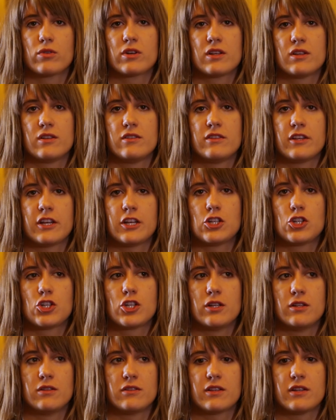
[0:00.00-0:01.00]

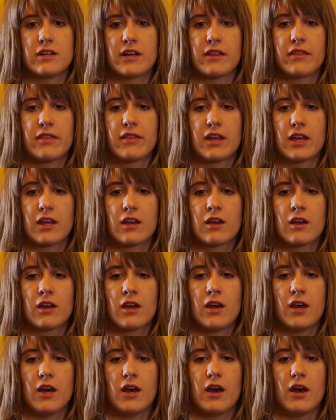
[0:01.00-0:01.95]
organizations, and I think